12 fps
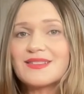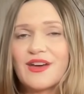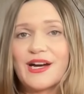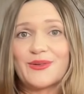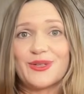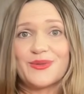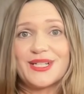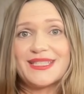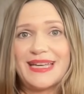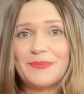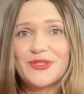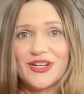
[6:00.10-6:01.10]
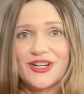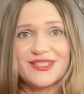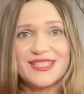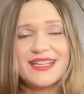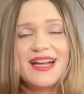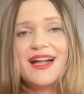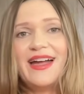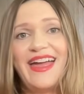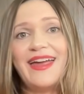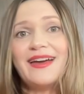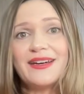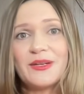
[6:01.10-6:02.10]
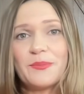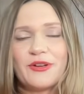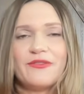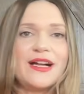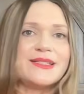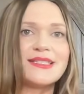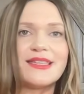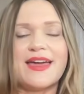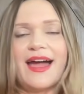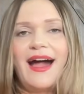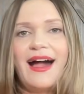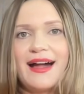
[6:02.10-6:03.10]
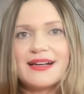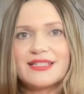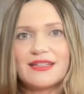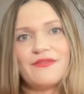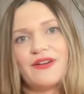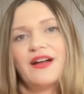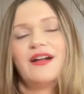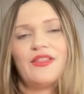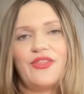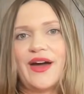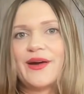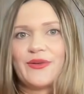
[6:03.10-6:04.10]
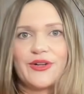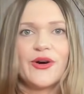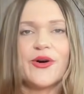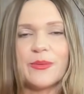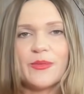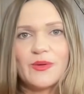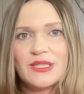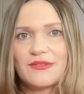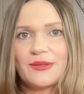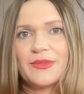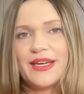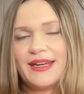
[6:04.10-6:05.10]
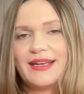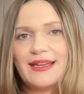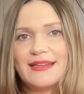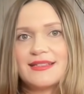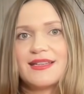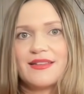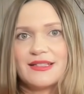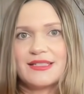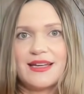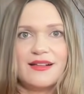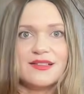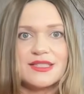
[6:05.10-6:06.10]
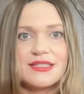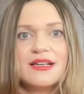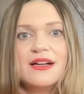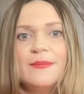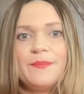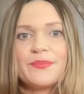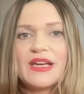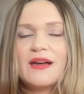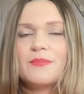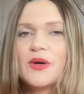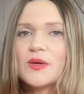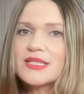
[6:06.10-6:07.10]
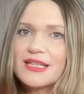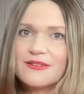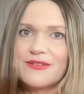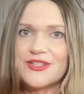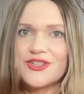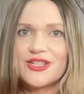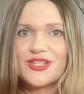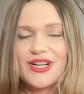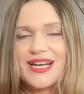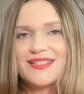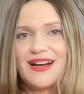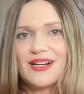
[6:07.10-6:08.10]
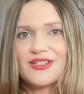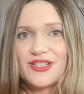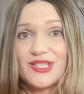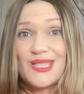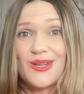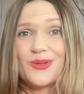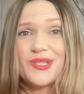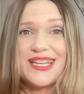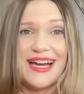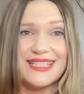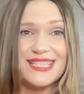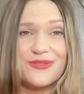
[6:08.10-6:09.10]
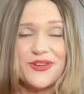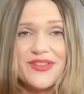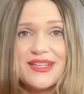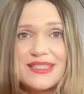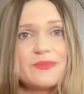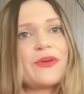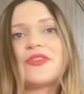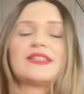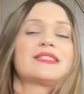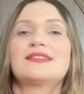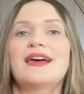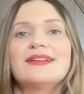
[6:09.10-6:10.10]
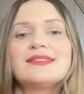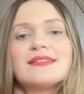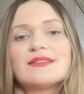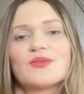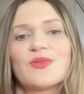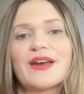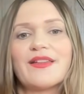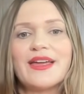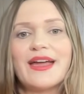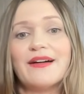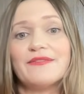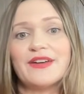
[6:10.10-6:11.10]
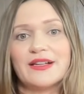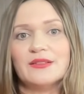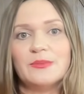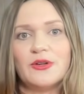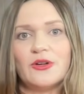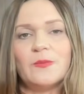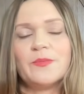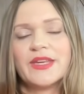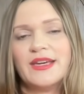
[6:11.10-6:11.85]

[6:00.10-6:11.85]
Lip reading: thyroid receptors and prevents the active thyroid hormones from getting into the cells. Most conventionally trained doctors don't test for this, but this test is readily available.